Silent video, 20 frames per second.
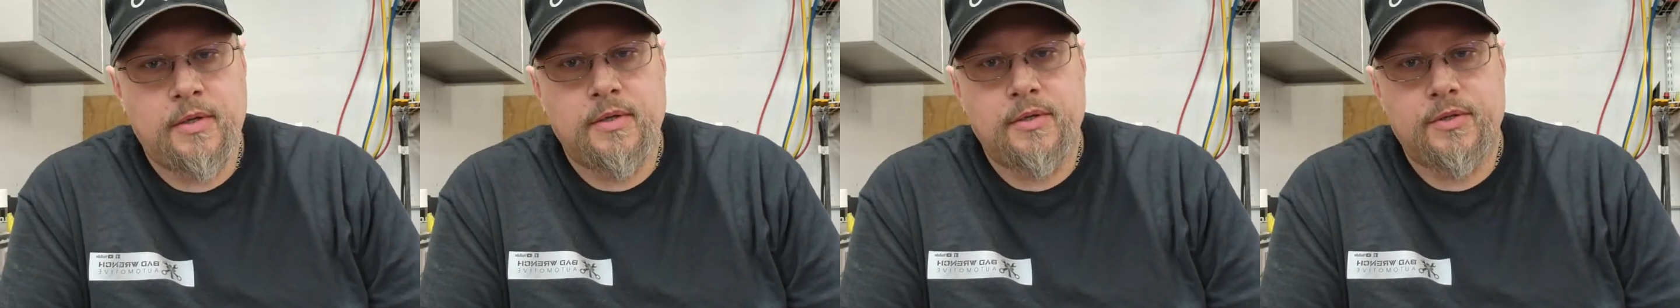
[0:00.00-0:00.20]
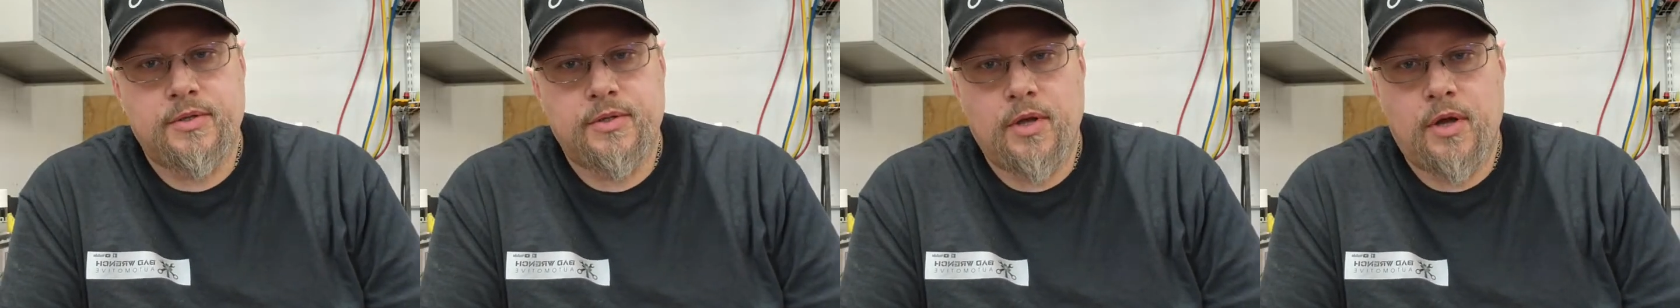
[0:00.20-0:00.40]

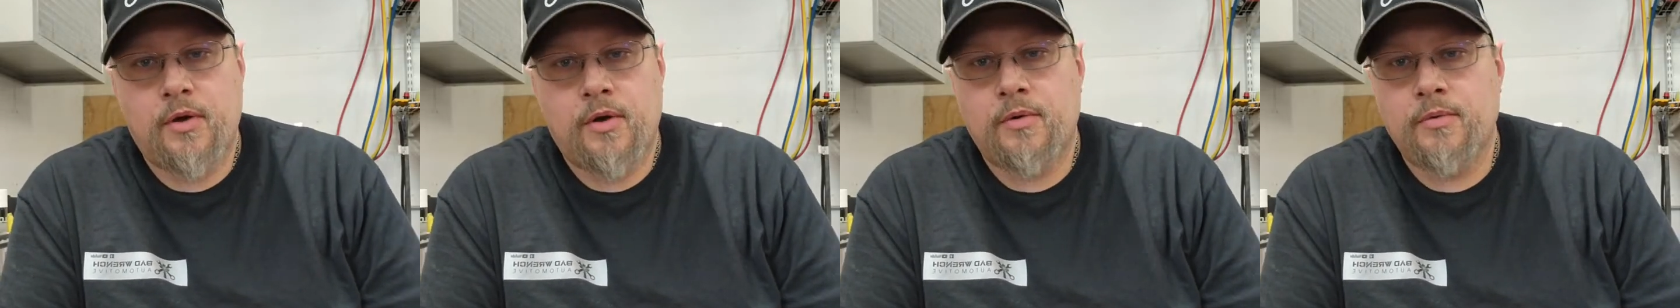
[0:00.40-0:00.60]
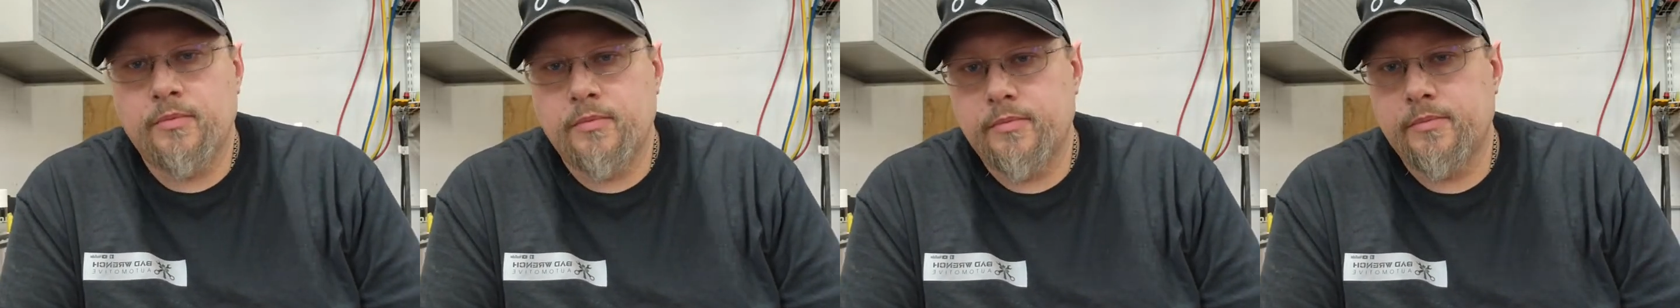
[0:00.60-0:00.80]

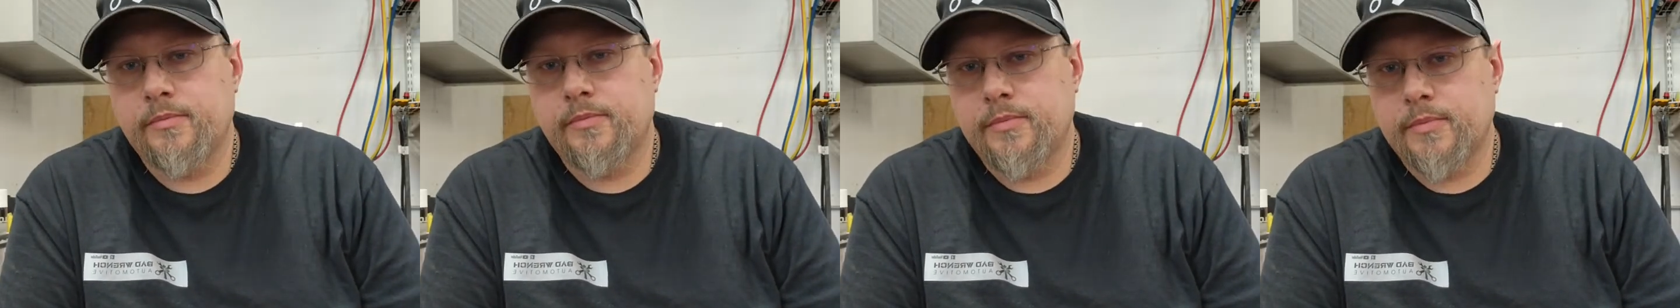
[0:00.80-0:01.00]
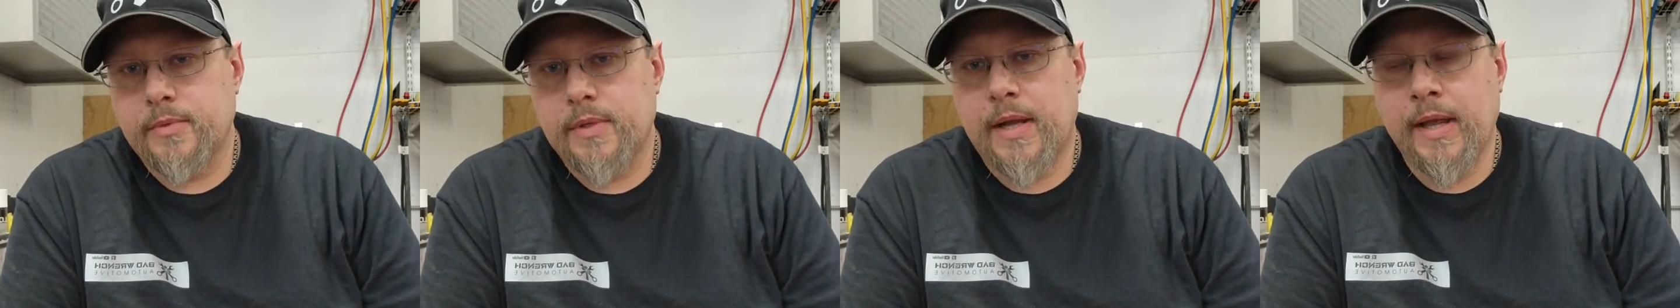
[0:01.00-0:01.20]
So
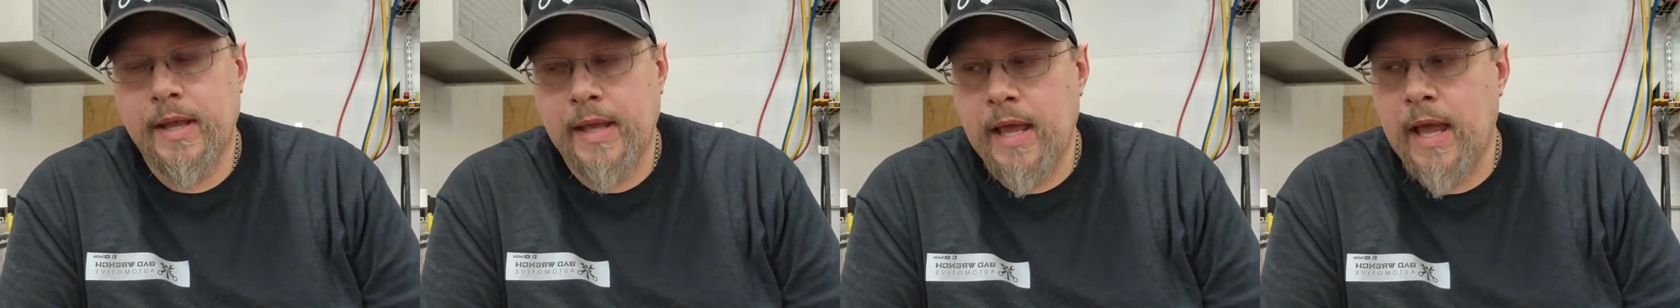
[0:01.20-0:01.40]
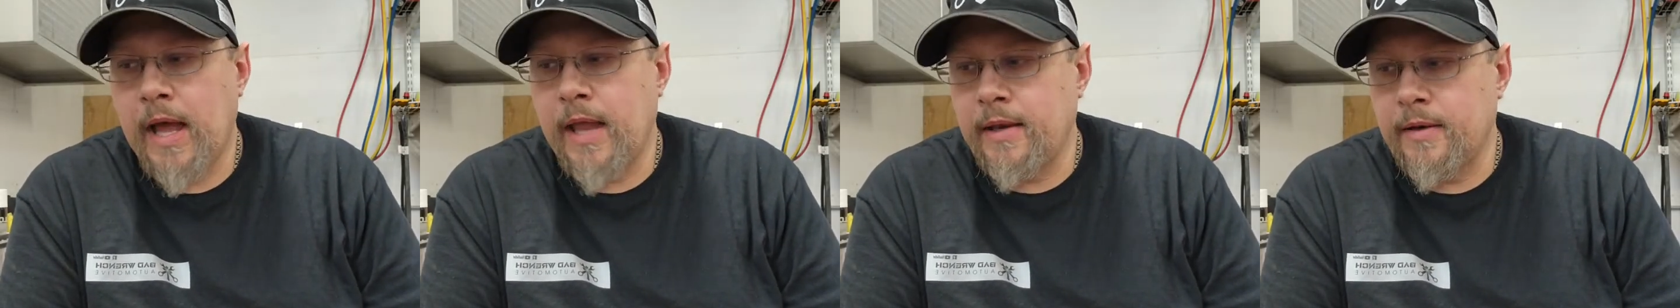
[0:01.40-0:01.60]

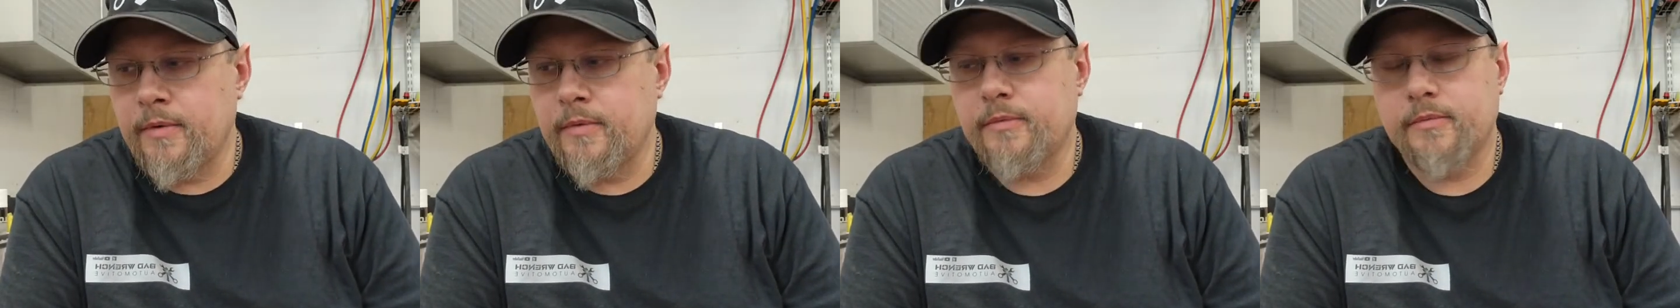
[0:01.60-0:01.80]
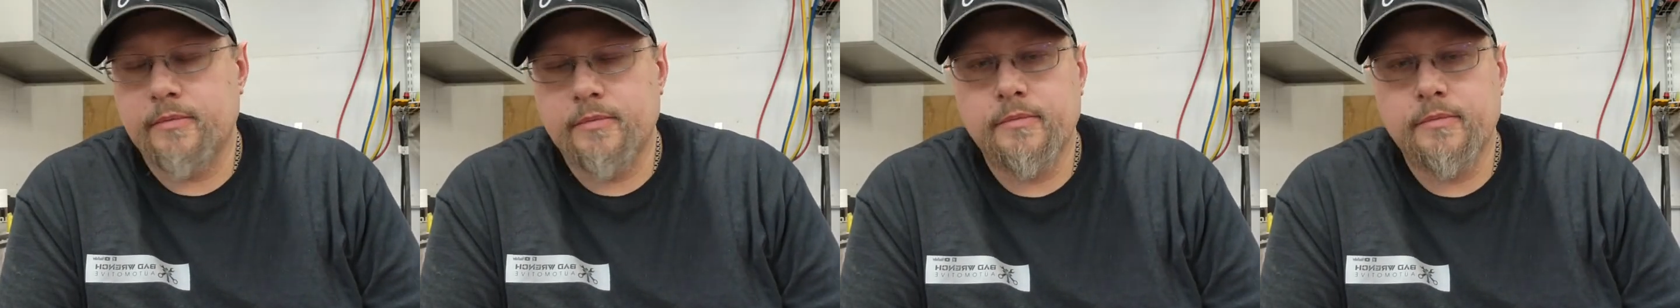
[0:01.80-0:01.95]
again,